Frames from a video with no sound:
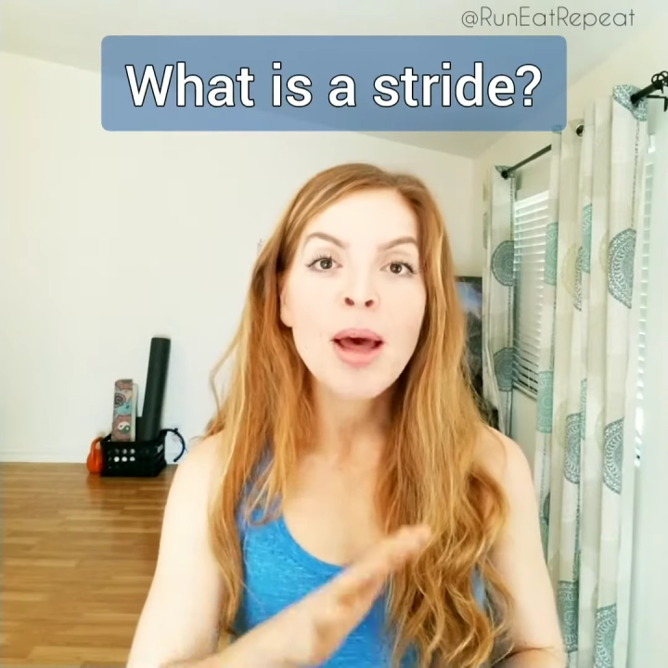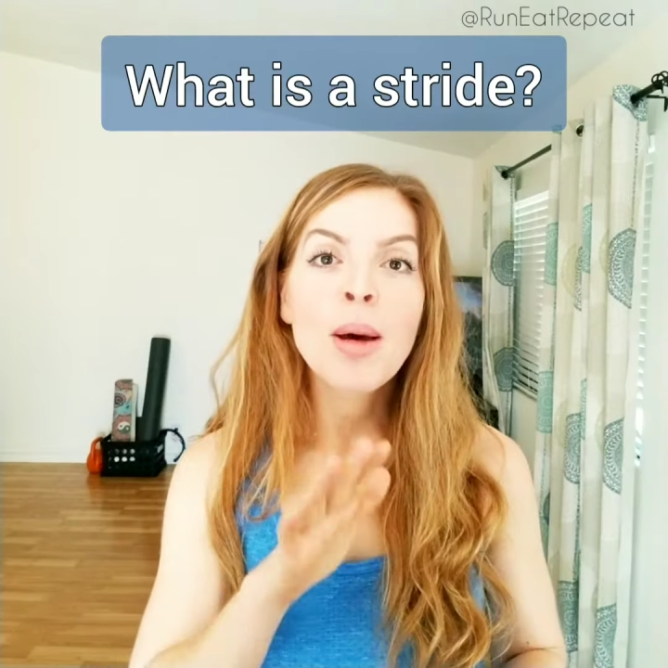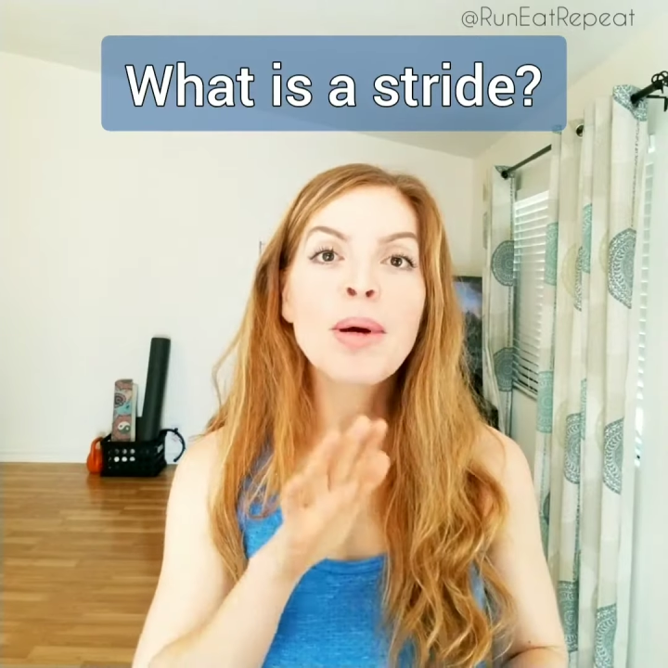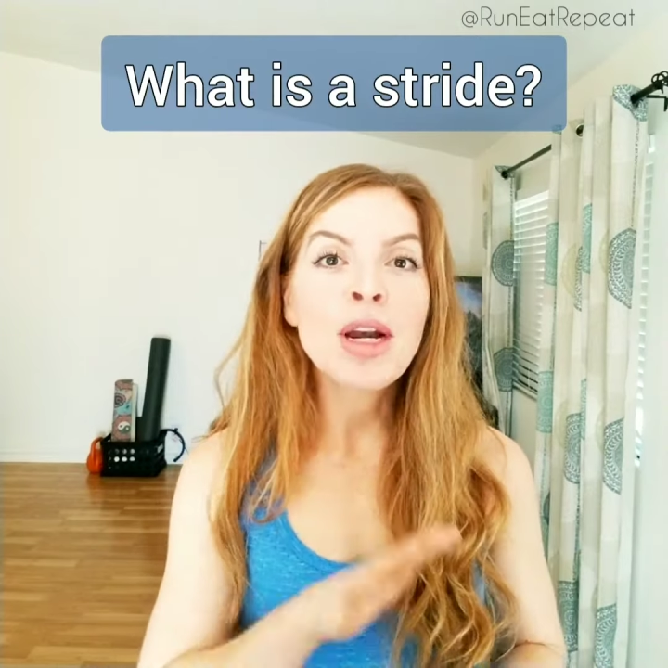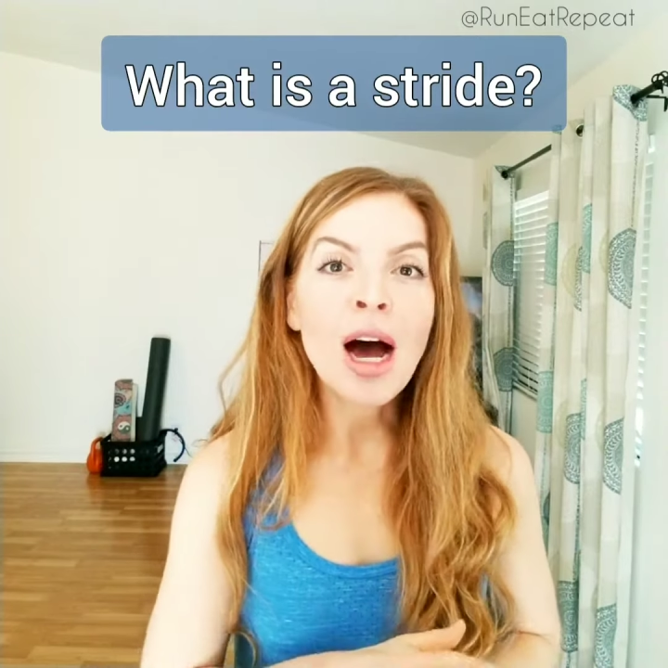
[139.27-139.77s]

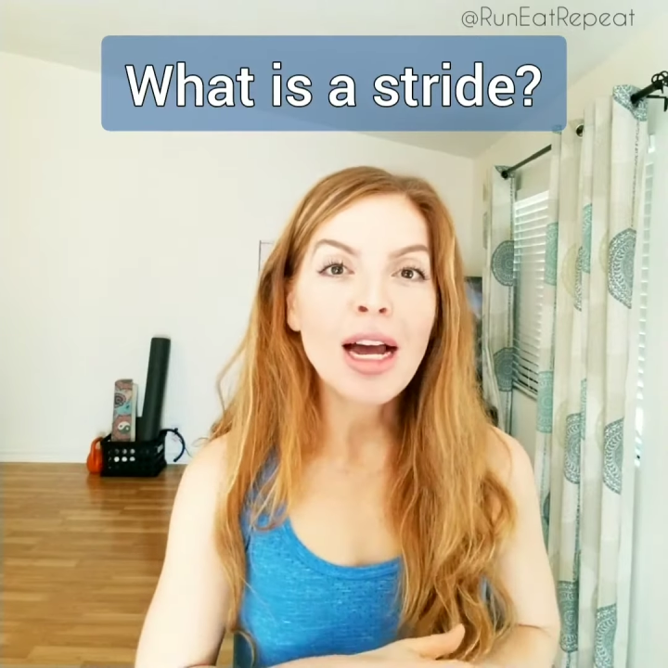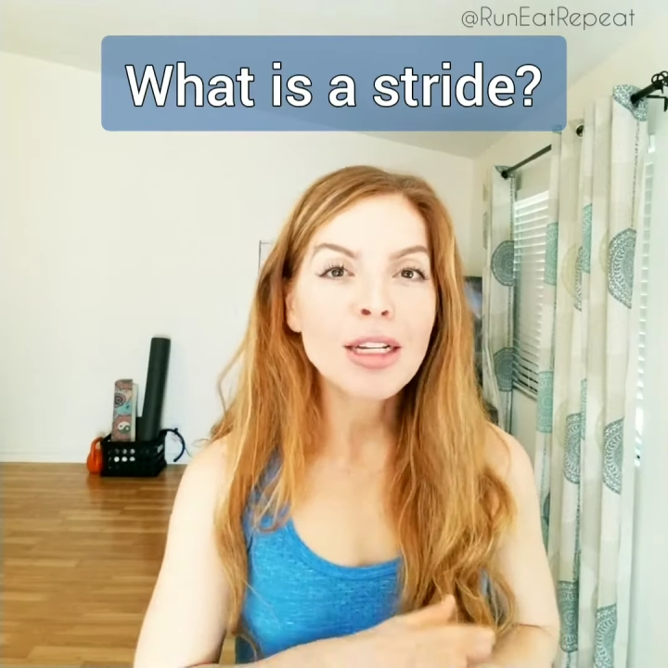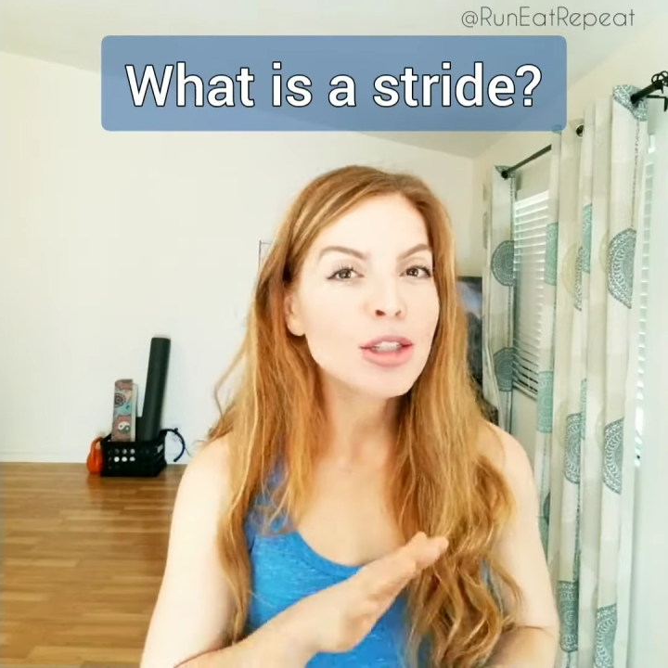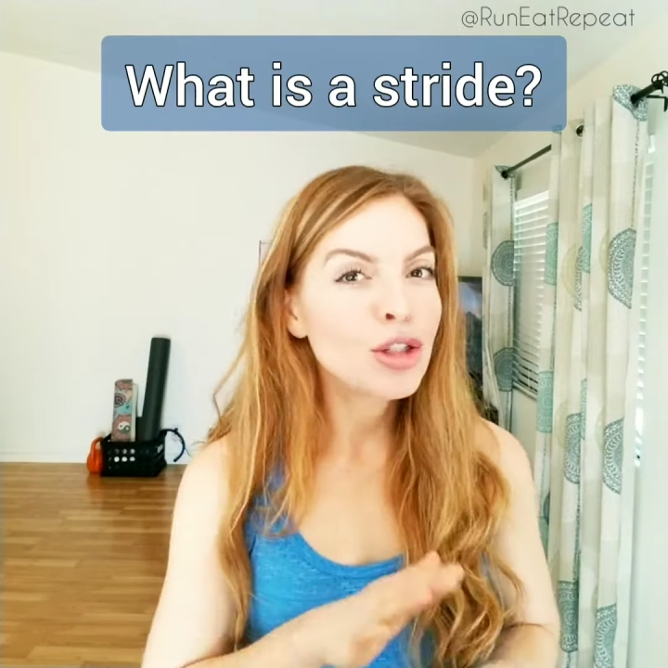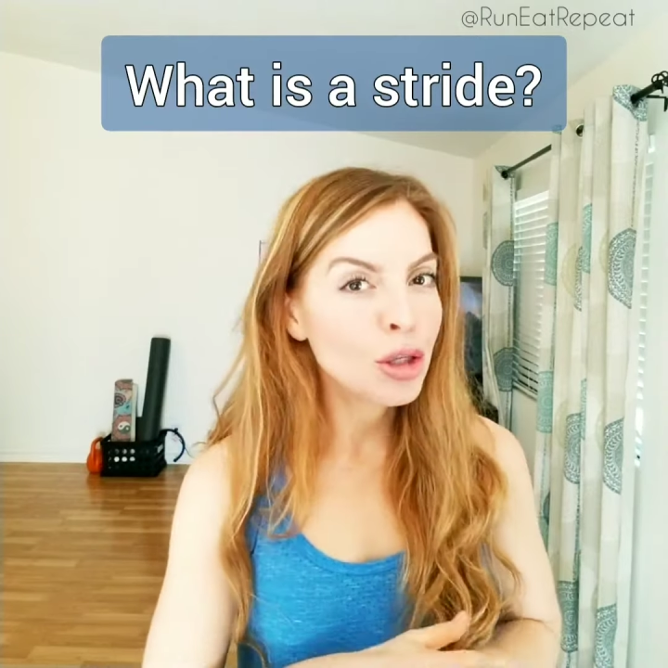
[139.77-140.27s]
but
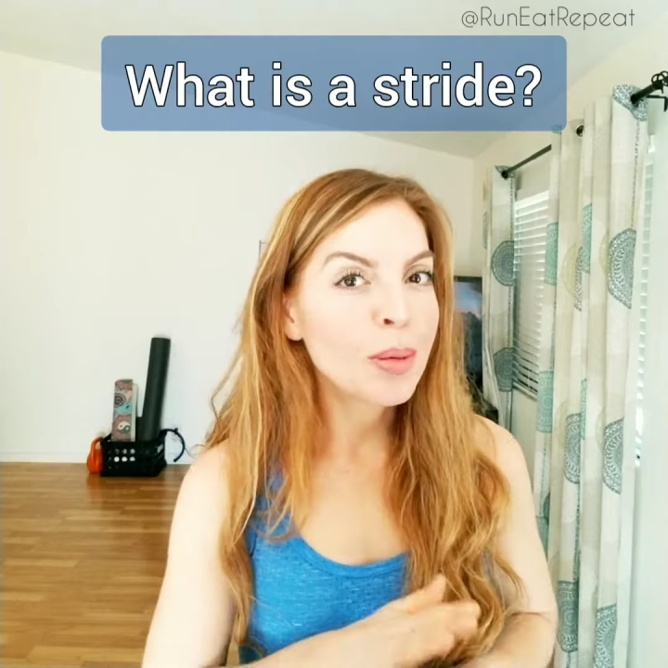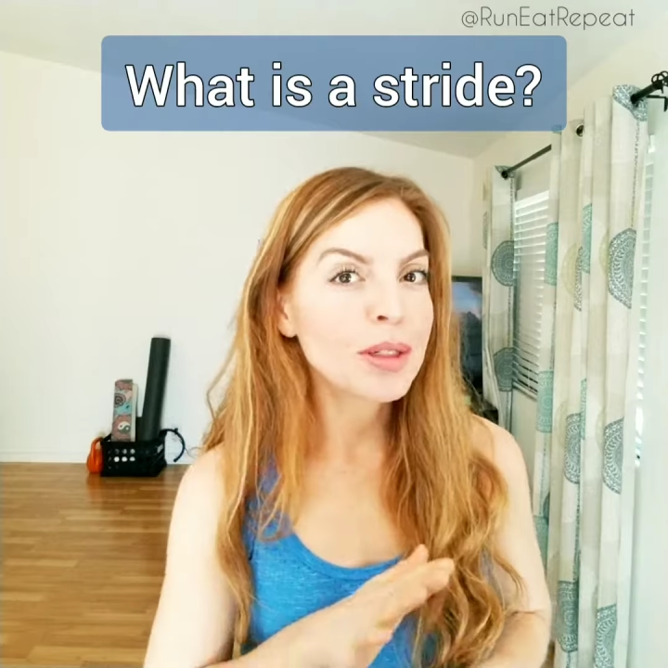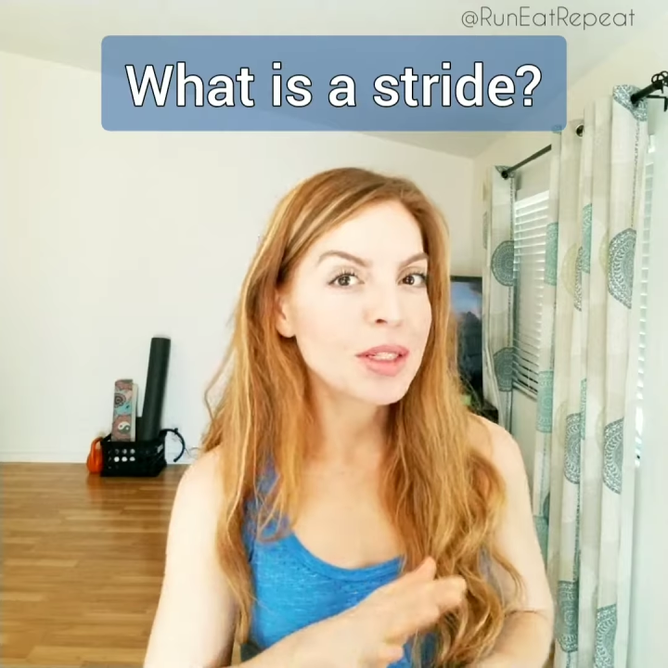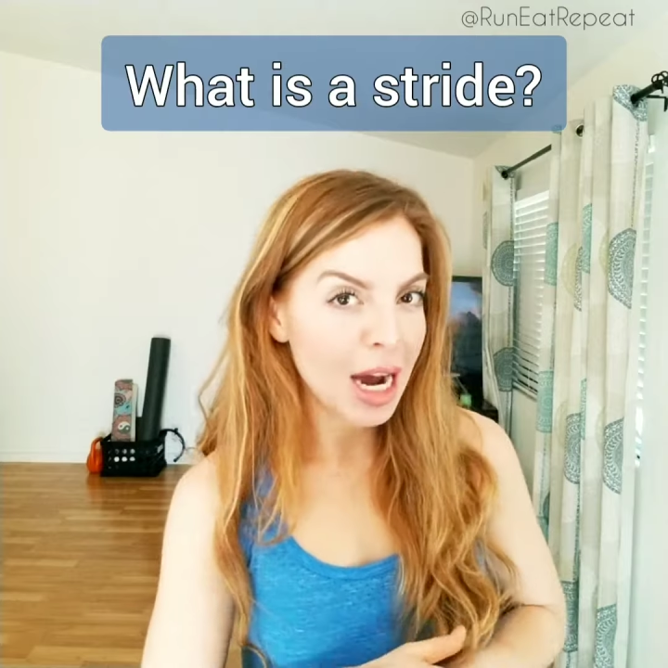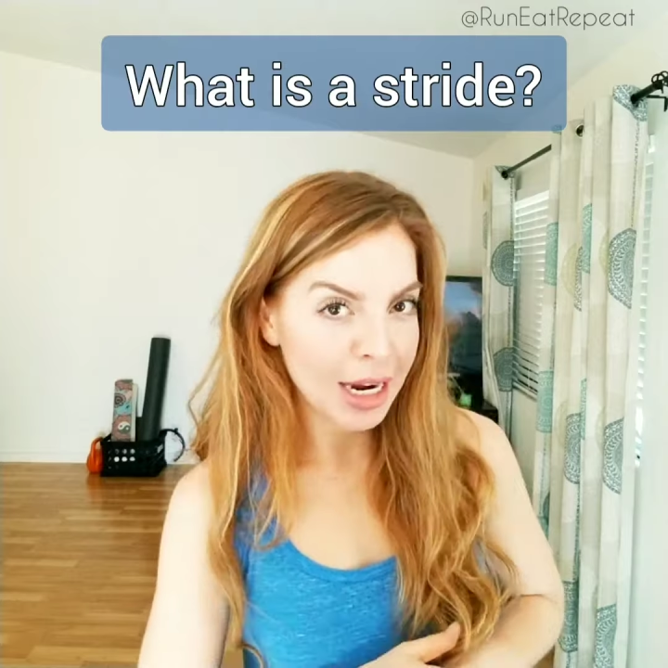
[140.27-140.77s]
not super
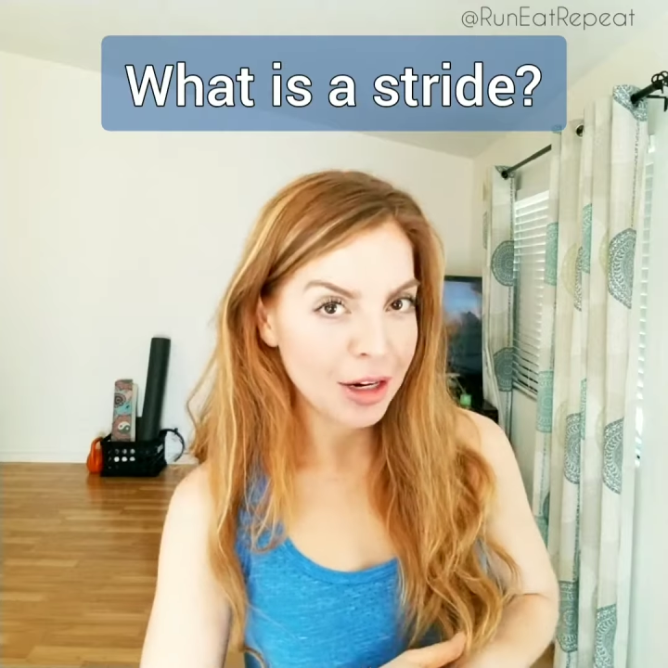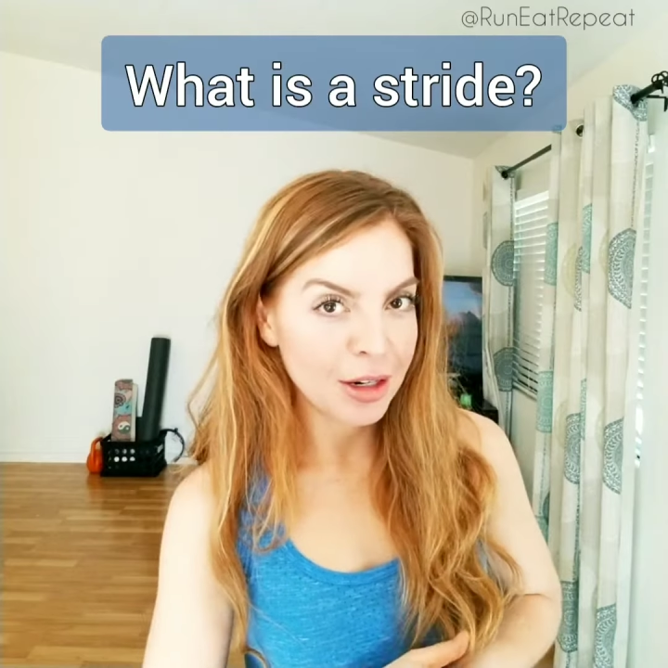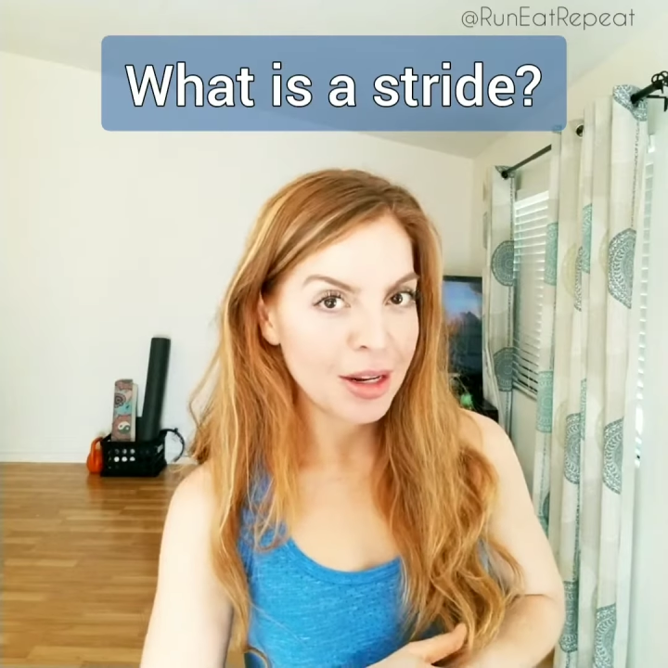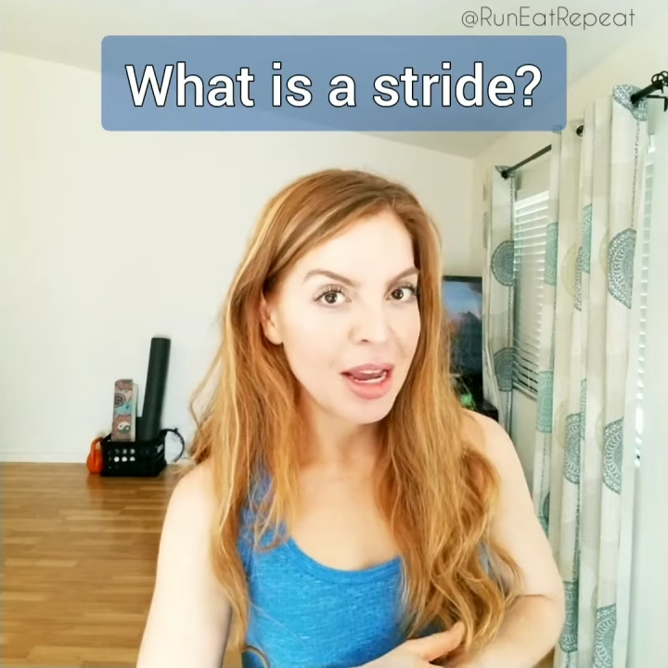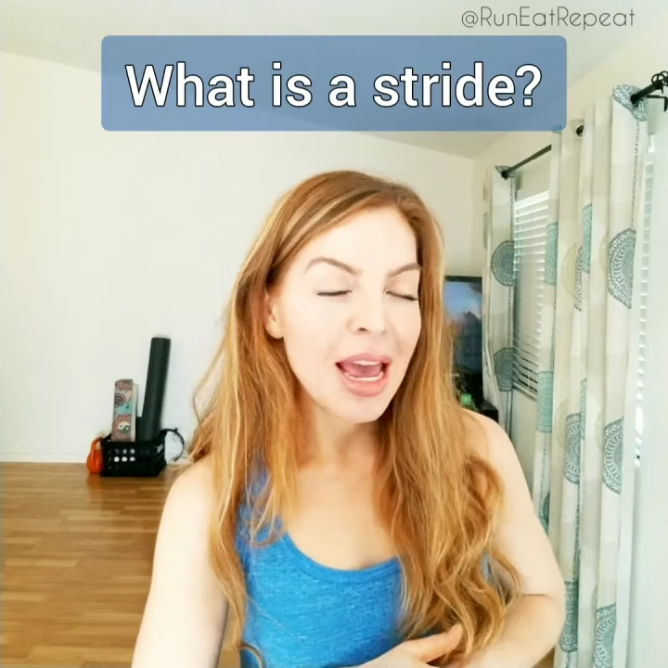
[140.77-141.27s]
tired.